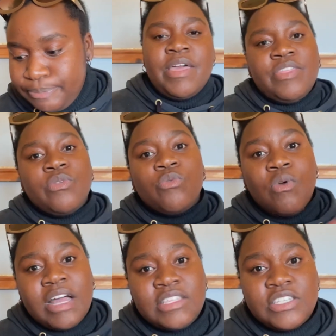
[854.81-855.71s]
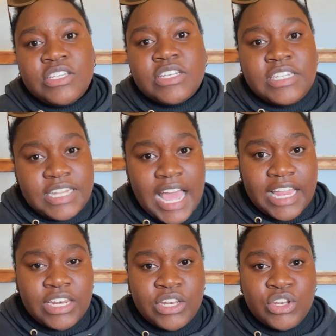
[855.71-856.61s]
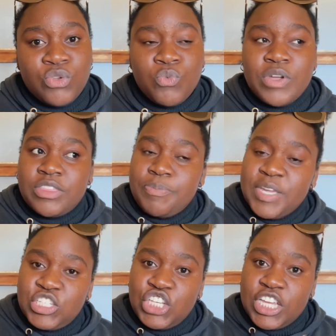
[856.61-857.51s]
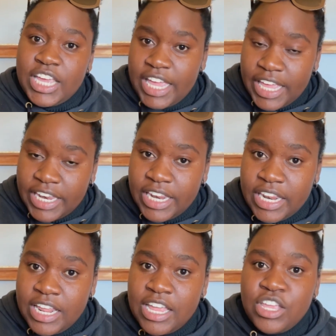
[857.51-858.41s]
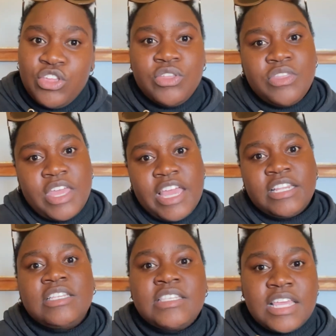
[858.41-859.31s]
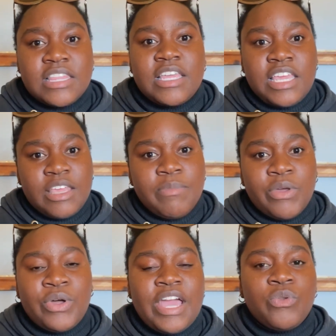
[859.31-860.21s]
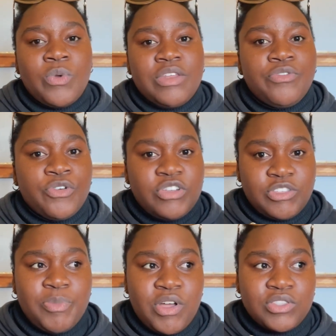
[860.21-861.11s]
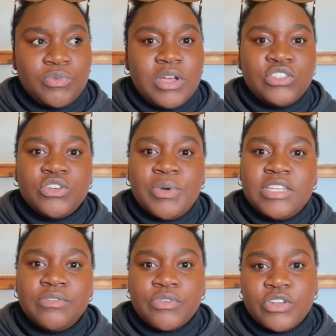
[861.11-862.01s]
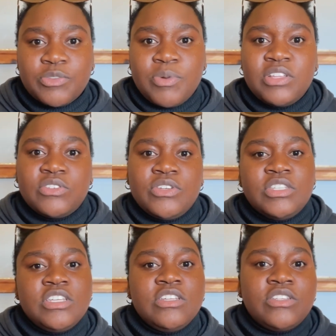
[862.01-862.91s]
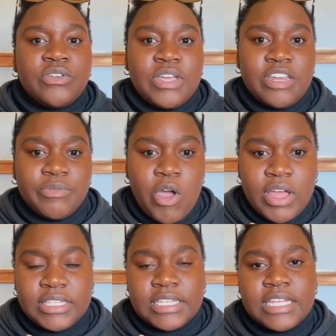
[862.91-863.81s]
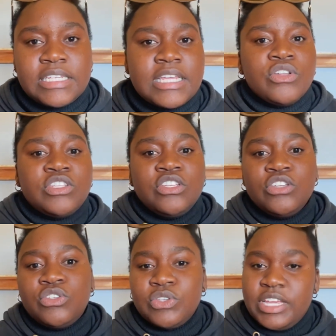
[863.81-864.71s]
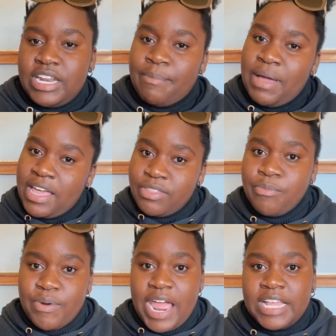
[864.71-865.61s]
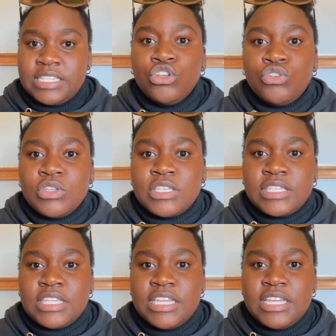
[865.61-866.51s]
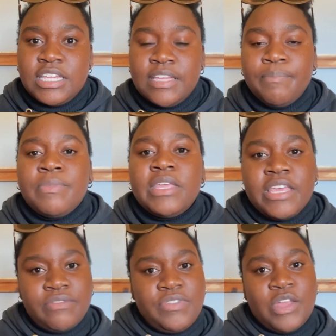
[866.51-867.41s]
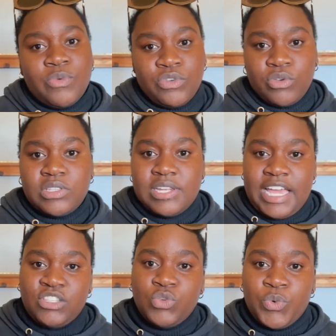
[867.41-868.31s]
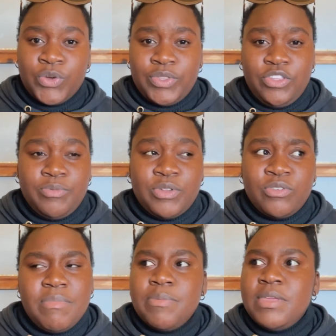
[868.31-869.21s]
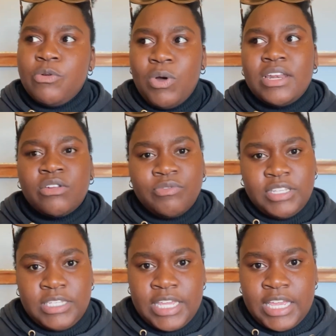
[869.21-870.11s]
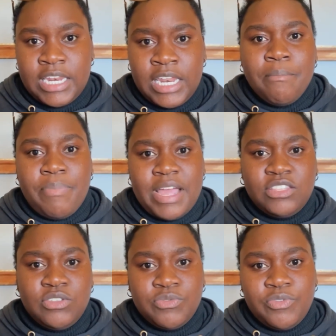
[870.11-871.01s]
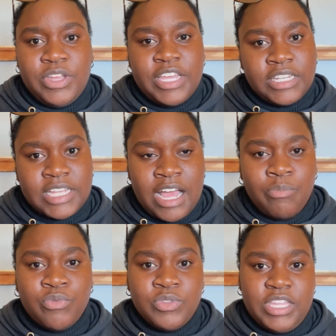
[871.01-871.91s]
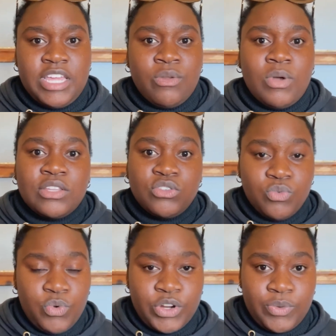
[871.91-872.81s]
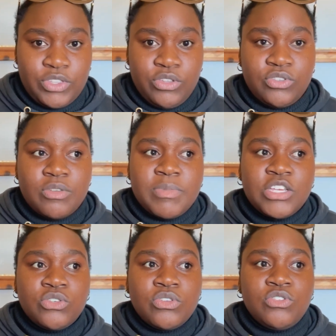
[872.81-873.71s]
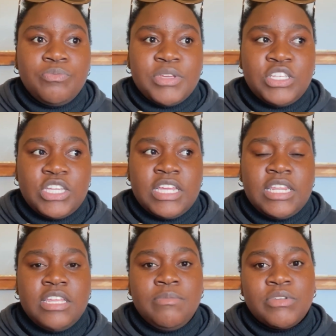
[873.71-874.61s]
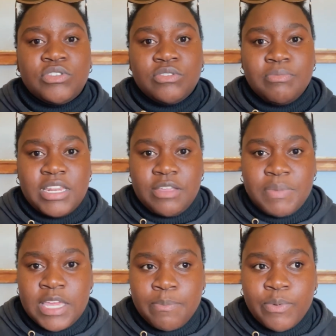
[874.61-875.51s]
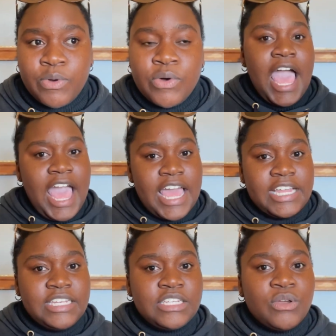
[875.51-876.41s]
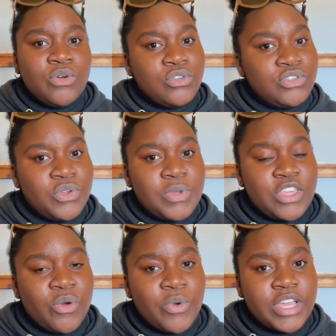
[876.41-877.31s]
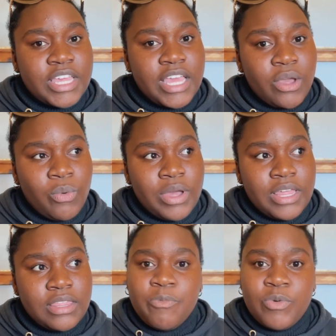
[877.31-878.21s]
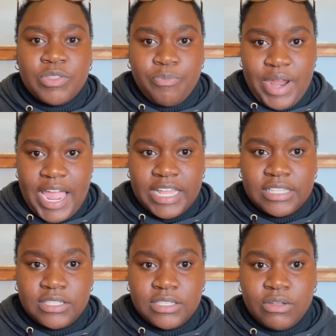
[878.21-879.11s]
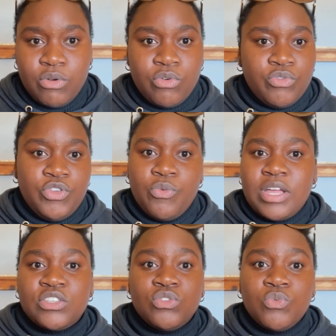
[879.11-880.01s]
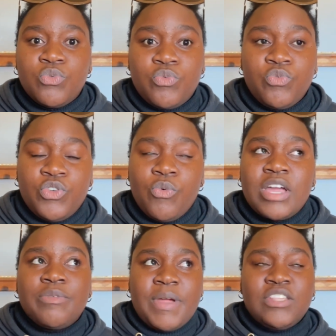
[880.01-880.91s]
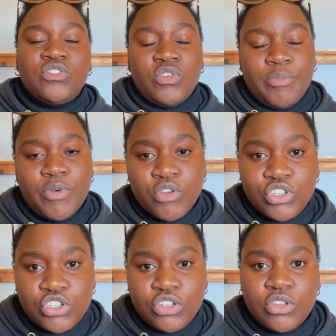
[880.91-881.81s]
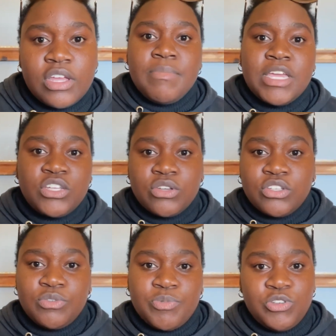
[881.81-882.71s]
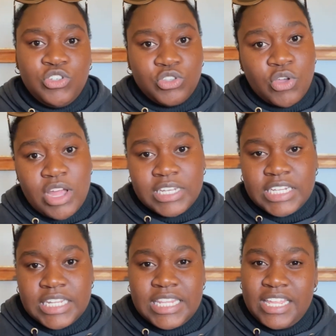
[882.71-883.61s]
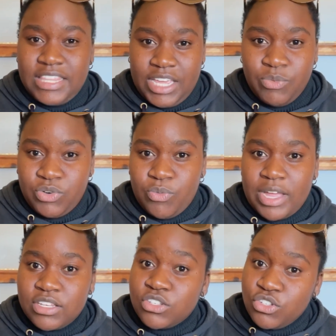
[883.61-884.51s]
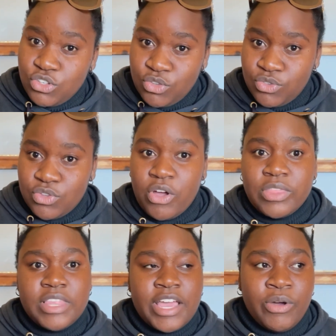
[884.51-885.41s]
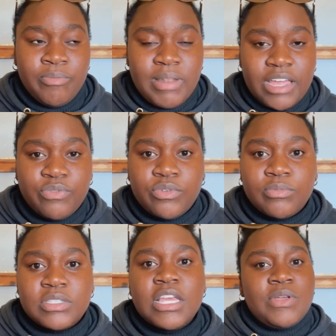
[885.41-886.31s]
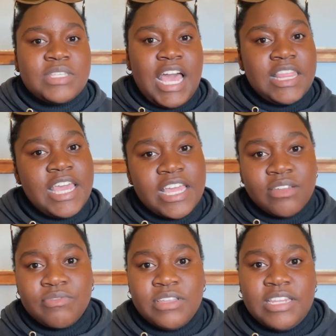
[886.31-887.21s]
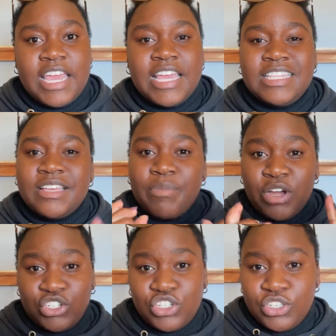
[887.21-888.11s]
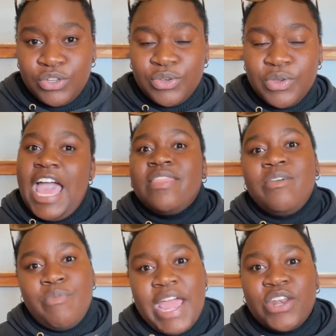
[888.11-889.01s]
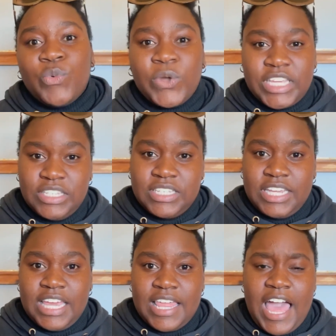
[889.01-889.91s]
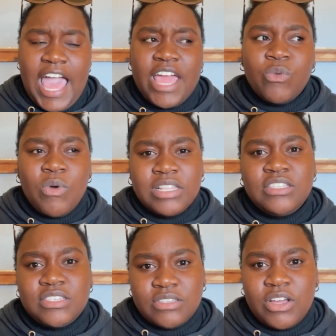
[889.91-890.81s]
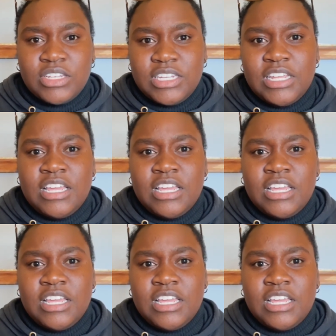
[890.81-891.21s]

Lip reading: And then once you're done with pitching in, you then send the email and wait for response. Whilst you're waiting for response, continue to create content, continue to hit up other brands to see if they would also like to work with you, because maybe one out of the 10 brands you've hit up will then want to work with you. So make sure to pitch in emails to many people. And also, when you're working with brands, or you want brands to approach you, make sure to produce content that they would want to use on their own platforms, because at the end of the day, it's about you and the brand working together. And once you start